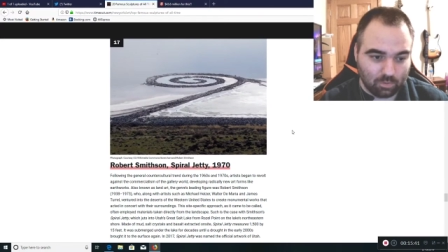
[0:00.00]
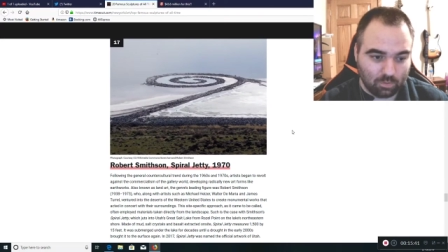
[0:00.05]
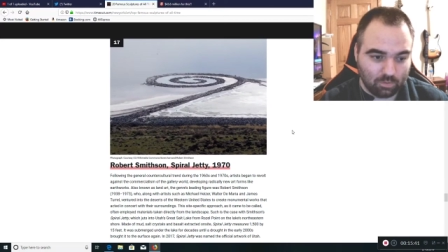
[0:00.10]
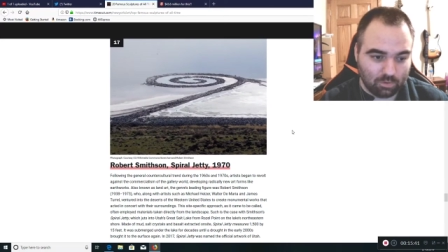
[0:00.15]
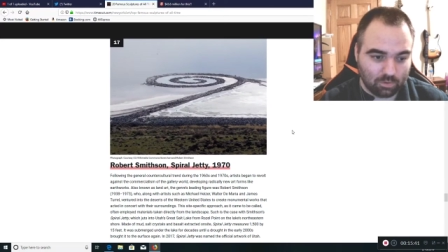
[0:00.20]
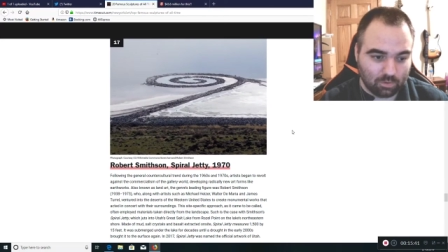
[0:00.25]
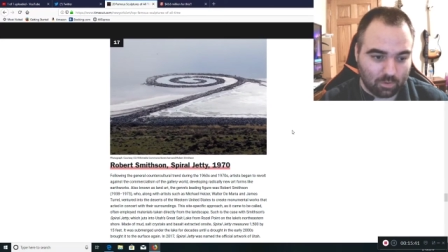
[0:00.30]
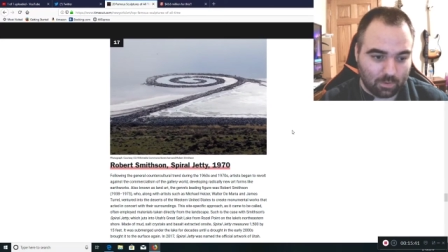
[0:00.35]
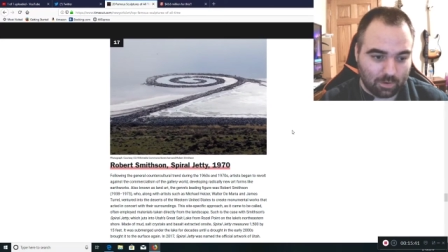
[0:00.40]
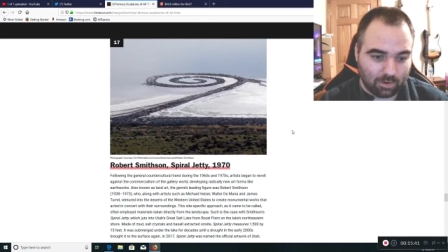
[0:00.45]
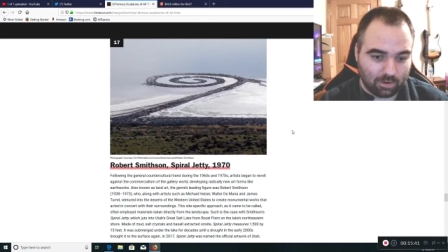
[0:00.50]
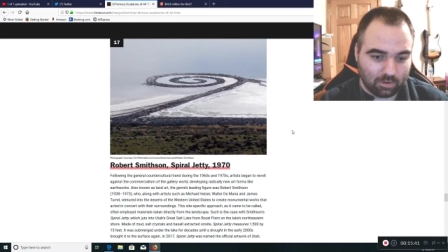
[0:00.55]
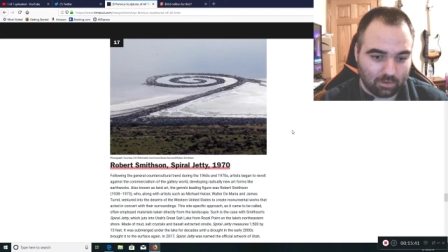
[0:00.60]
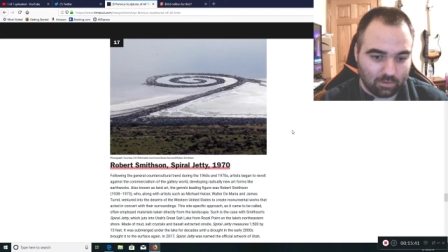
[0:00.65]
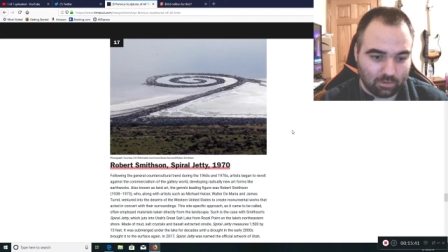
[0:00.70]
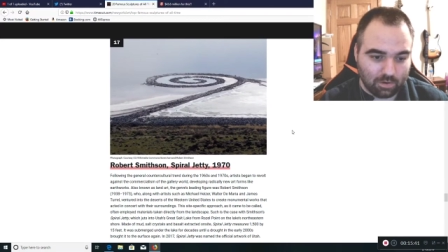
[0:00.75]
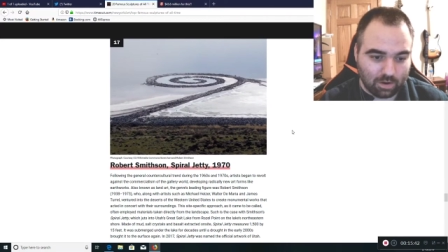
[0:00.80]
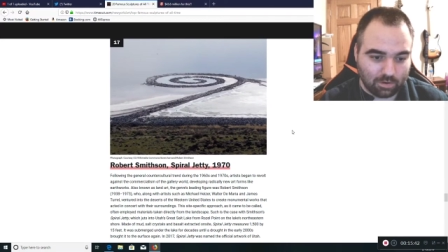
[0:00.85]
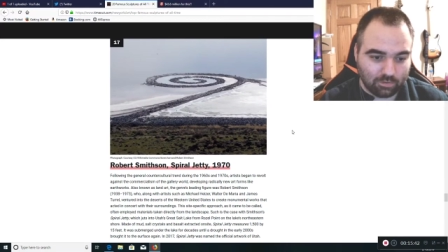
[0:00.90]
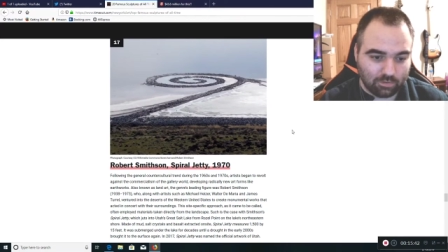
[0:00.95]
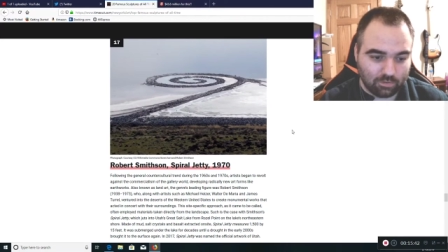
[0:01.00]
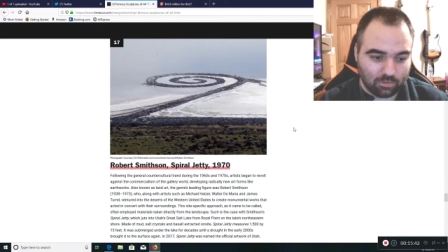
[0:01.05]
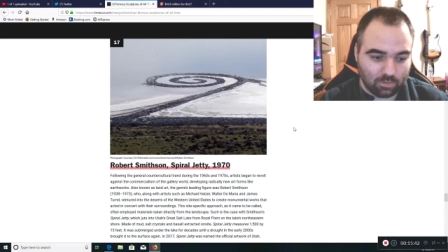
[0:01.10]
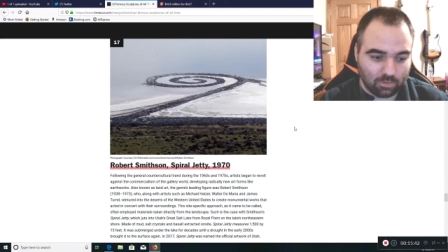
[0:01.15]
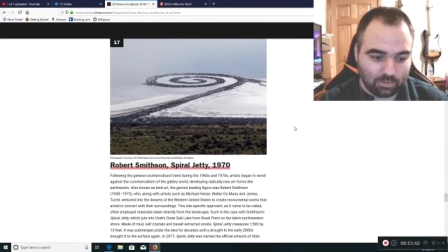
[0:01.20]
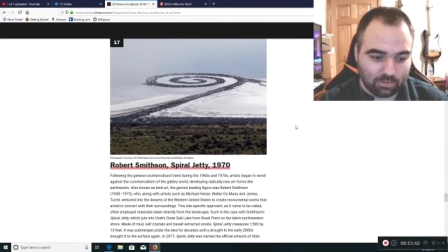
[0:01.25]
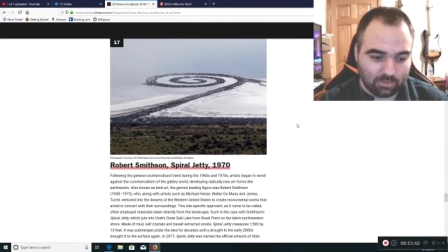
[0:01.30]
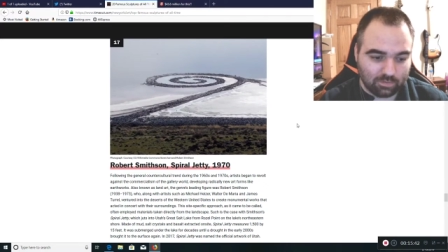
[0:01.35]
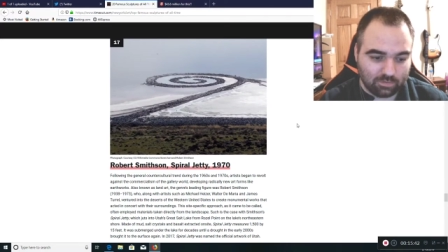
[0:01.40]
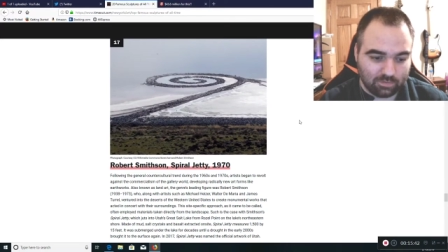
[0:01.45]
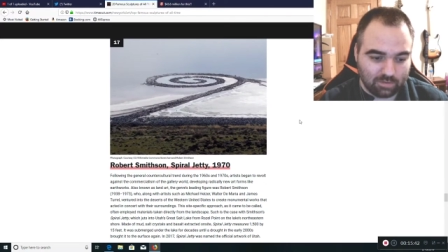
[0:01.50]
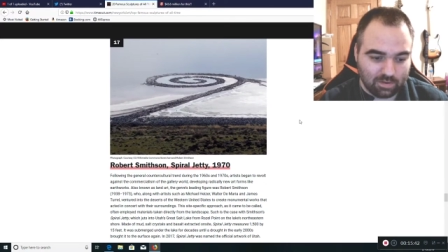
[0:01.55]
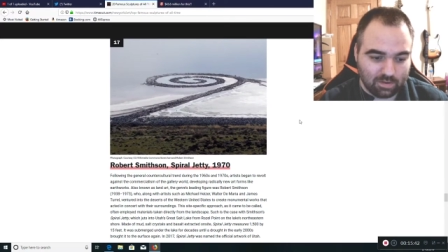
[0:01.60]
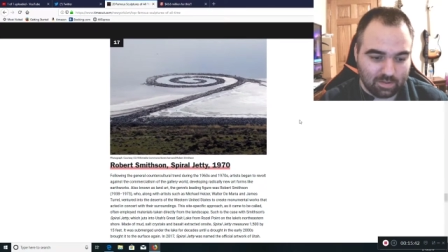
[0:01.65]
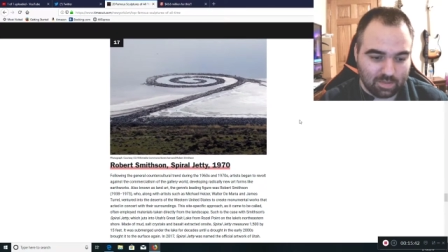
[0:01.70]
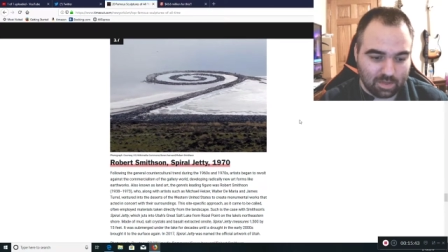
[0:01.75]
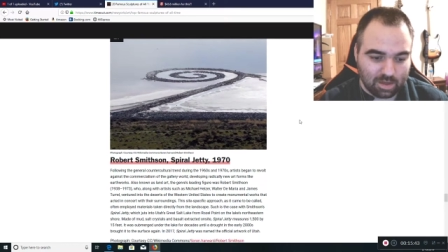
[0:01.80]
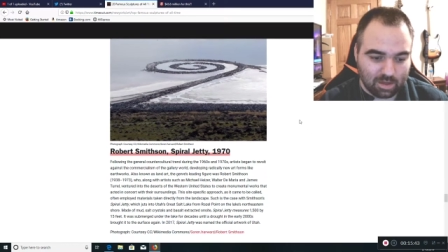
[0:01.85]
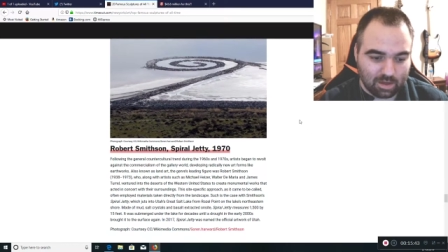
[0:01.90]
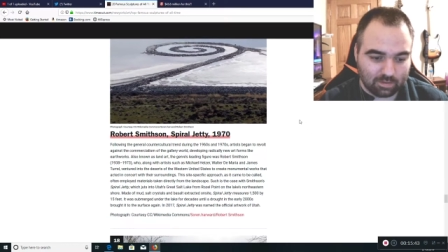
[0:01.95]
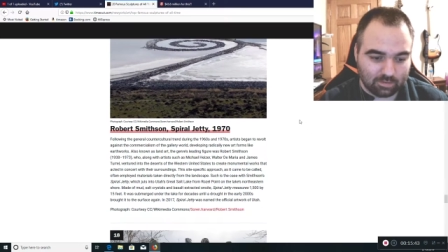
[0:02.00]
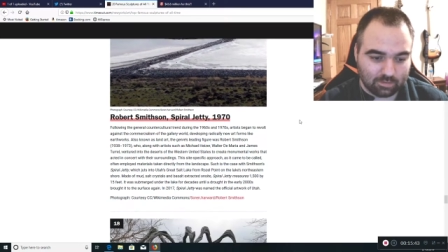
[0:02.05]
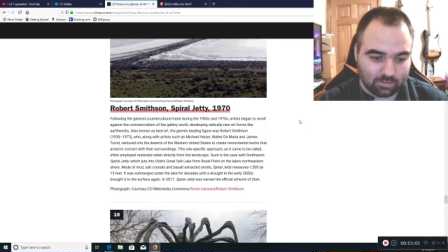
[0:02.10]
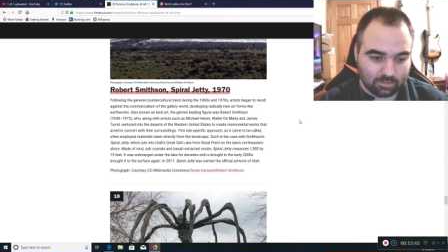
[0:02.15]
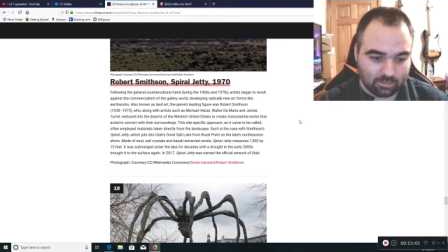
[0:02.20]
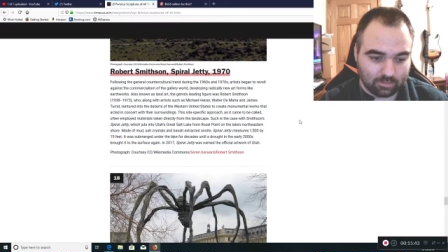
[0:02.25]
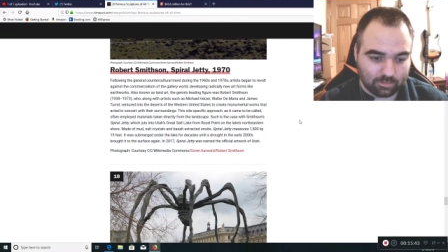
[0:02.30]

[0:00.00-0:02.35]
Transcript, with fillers: you're actually going to see that.